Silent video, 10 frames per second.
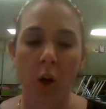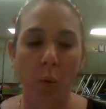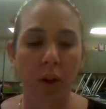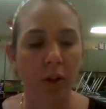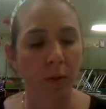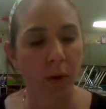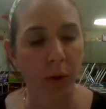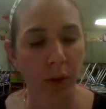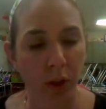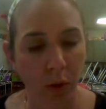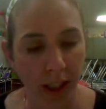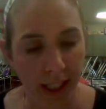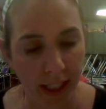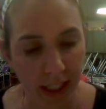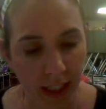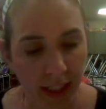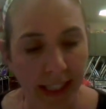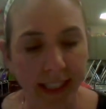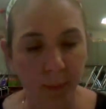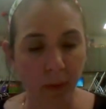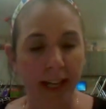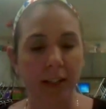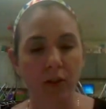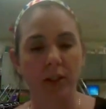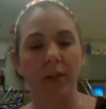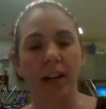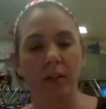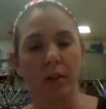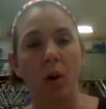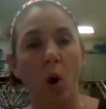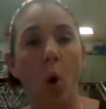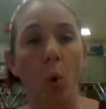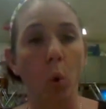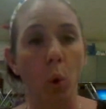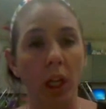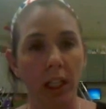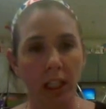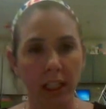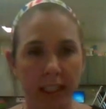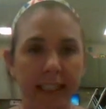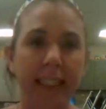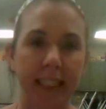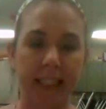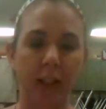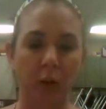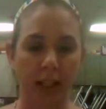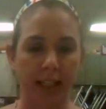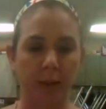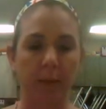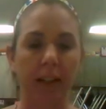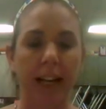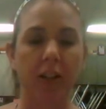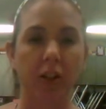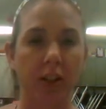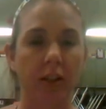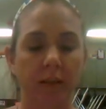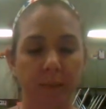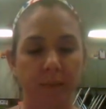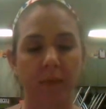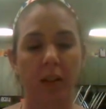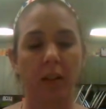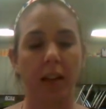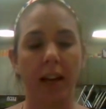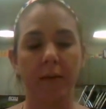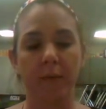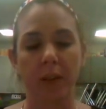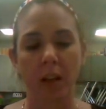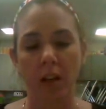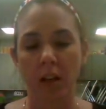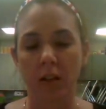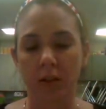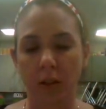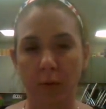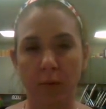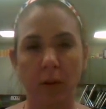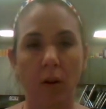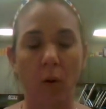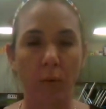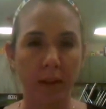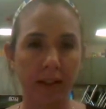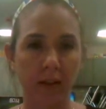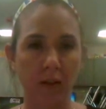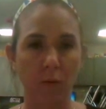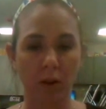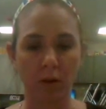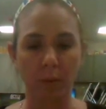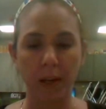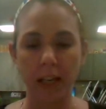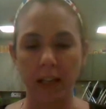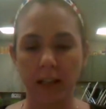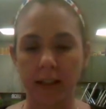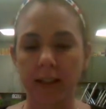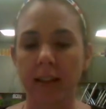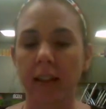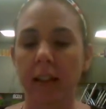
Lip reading: With whom do you agree? Explain. Use the value of the whole in your explanation. Okay? So a whole means, you know, one whole piece.